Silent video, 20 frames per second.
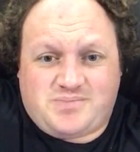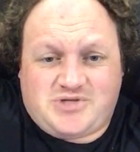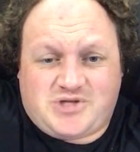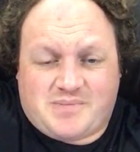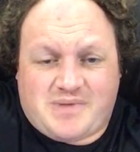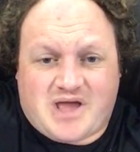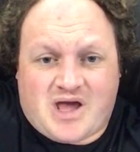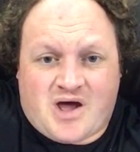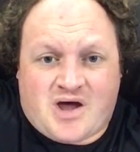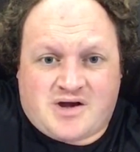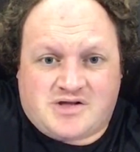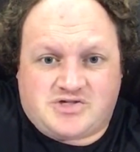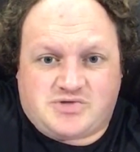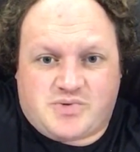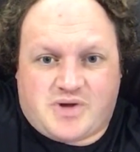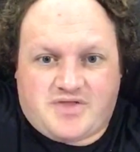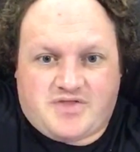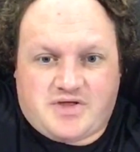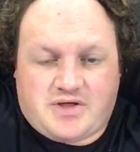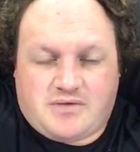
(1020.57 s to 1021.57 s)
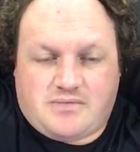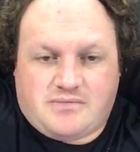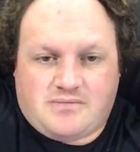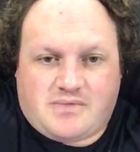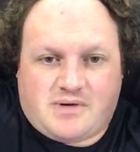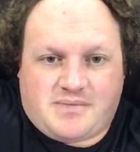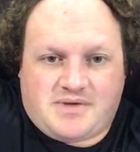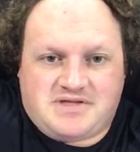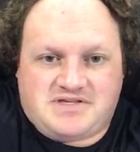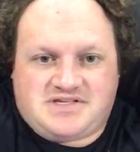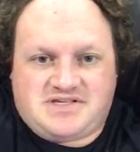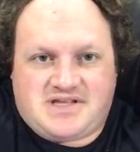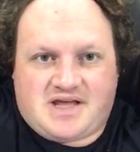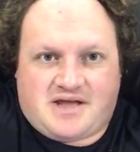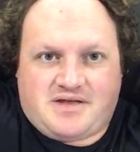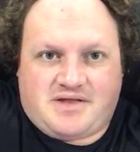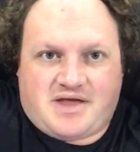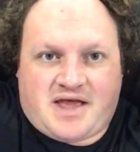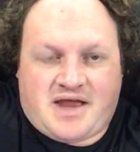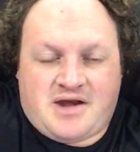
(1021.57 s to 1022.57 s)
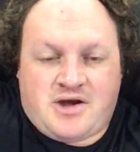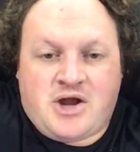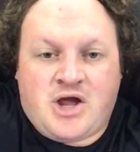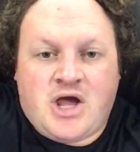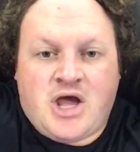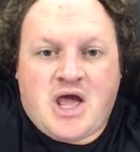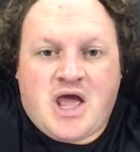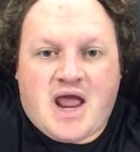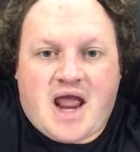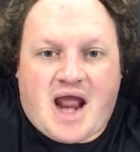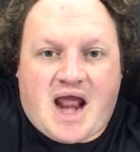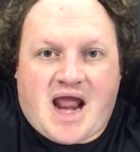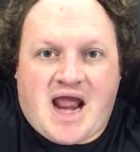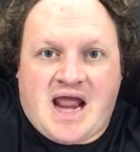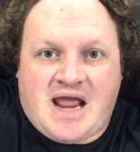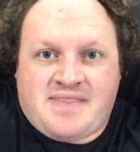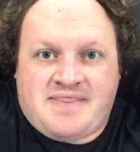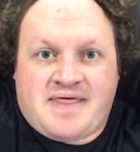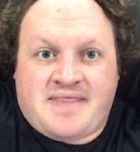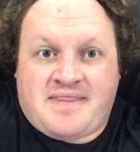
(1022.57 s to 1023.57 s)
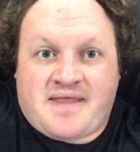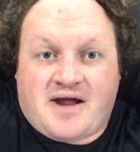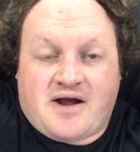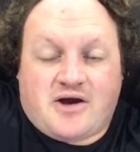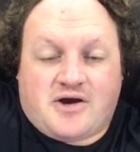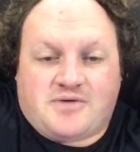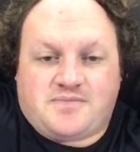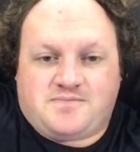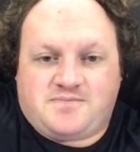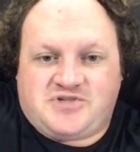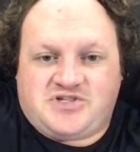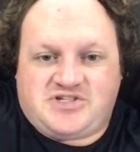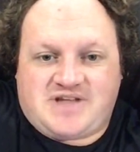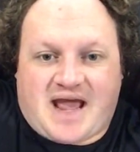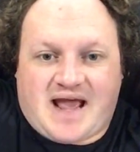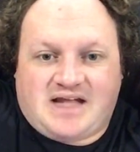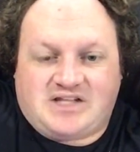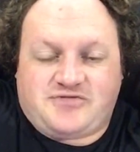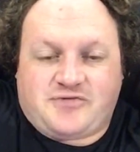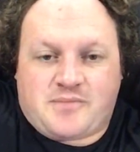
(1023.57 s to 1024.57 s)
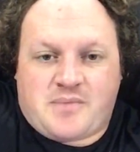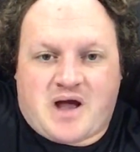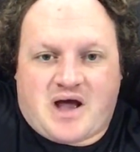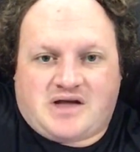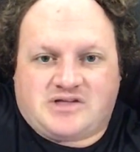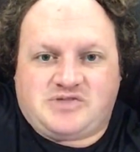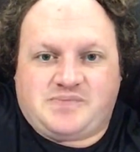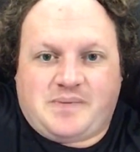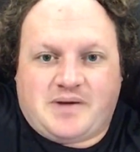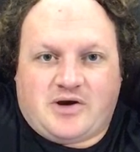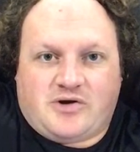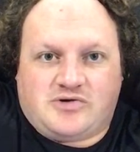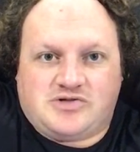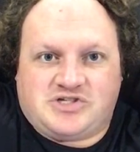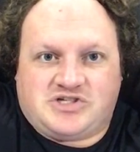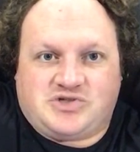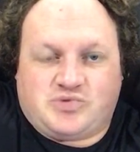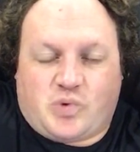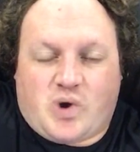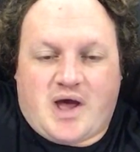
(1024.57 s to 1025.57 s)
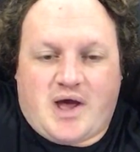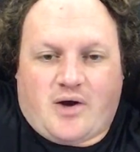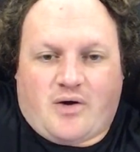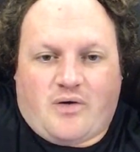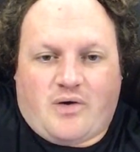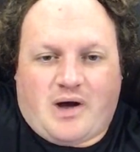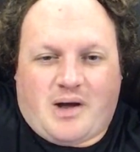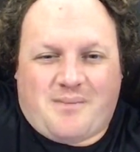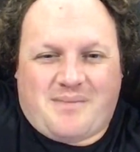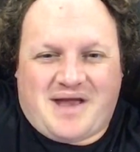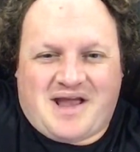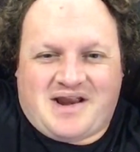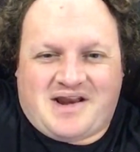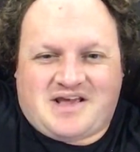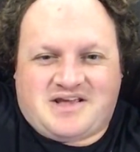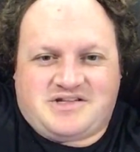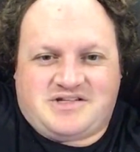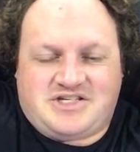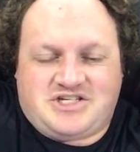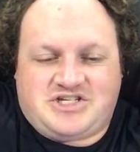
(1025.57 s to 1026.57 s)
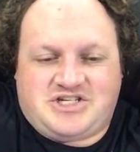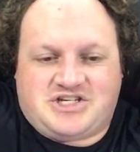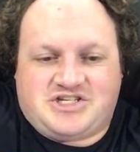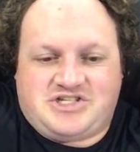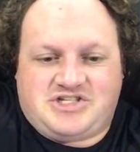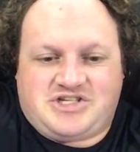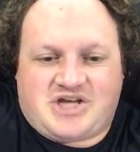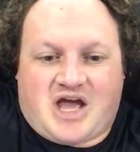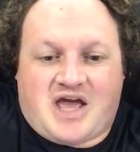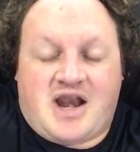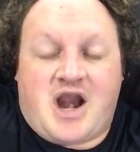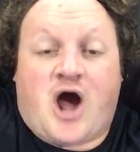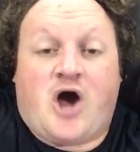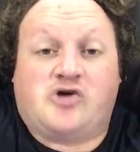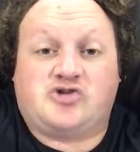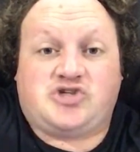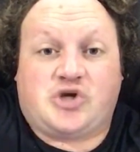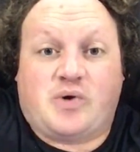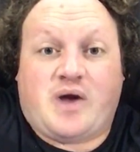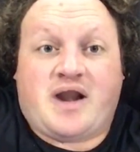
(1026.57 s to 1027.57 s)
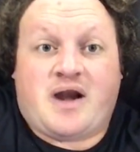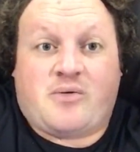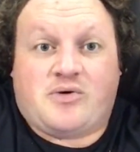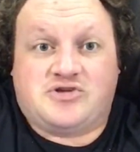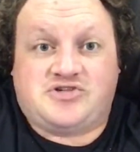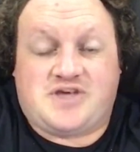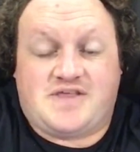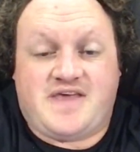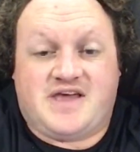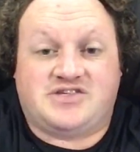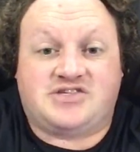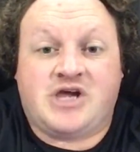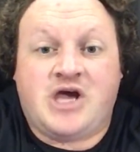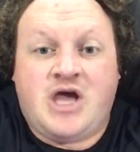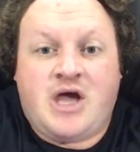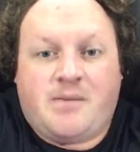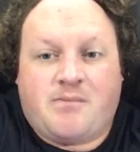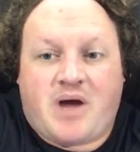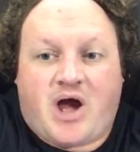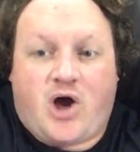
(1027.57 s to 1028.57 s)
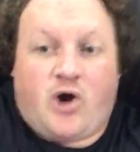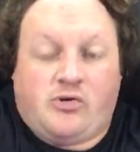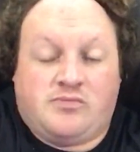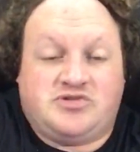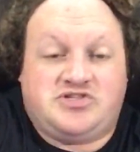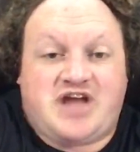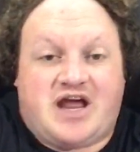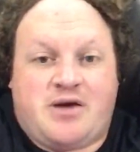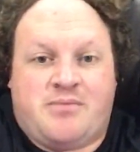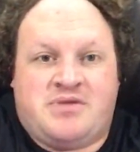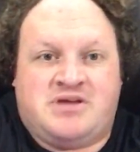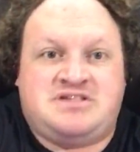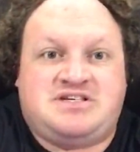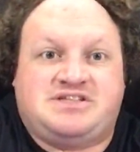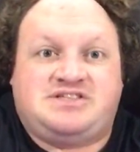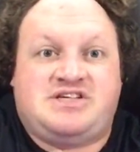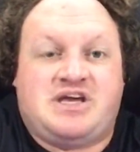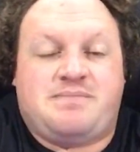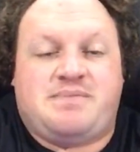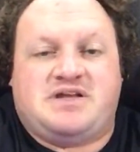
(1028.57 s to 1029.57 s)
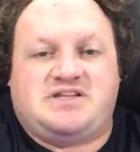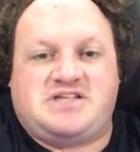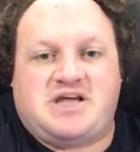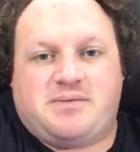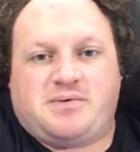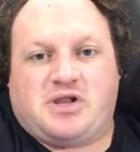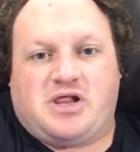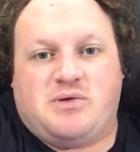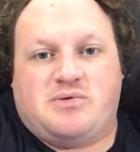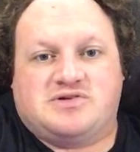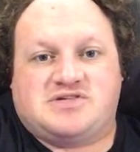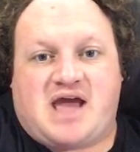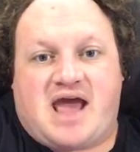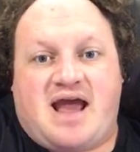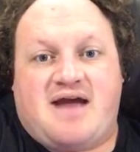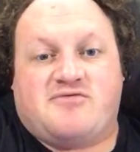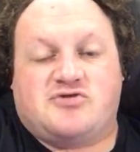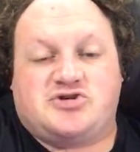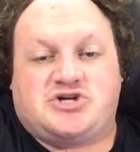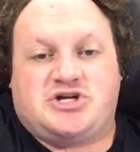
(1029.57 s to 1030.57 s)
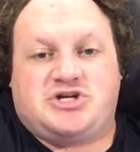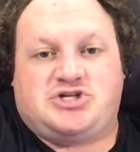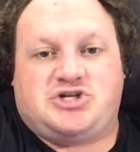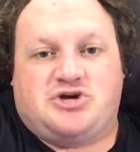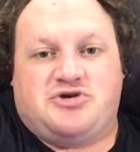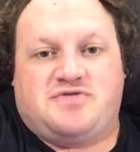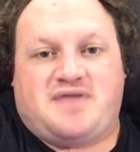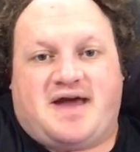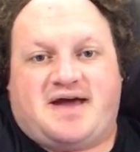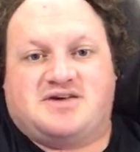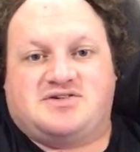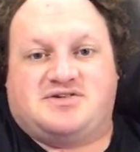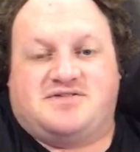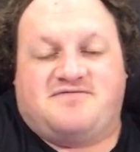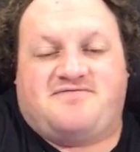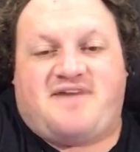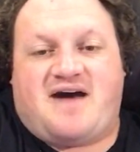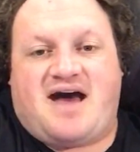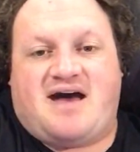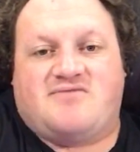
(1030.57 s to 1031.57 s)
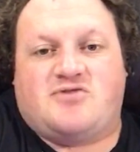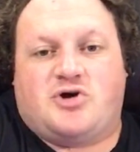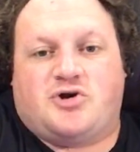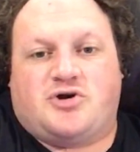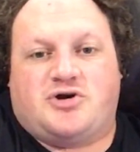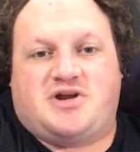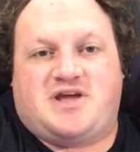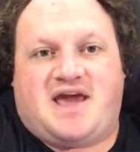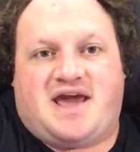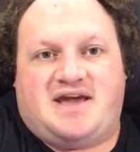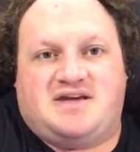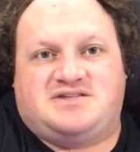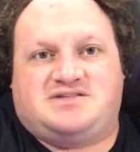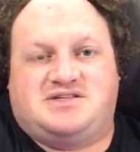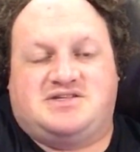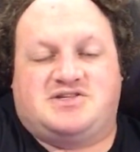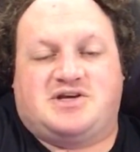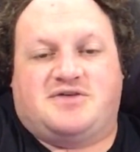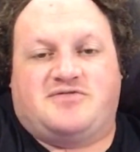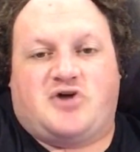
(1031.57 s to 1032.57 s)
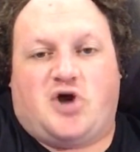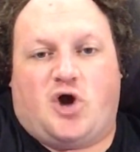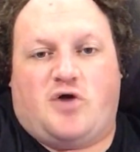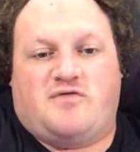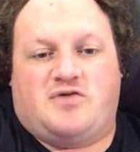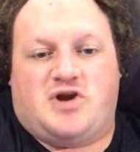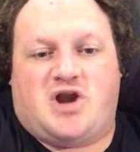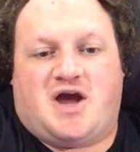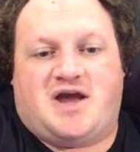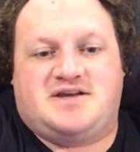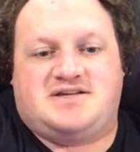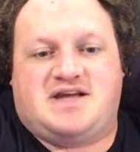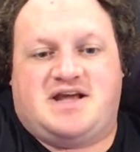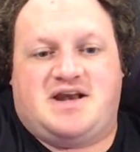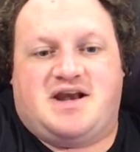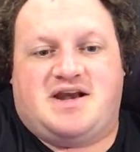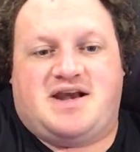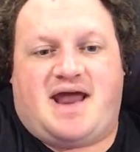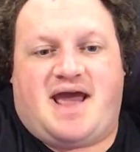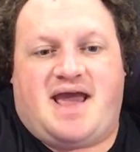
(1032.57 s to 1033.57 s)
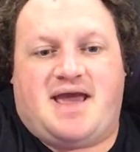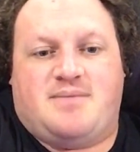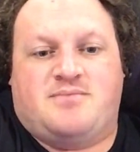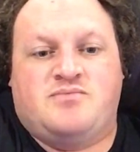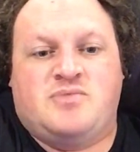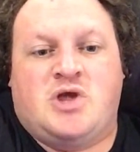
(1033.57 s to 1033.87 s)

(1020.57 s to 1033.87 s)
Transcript: To be honest with you, I mean, and then there are stats from hospitals as well. I mean, it's just, and I will say this. My home state of Mississippi typically was averaging 2,500 cases of COVID-19 a day.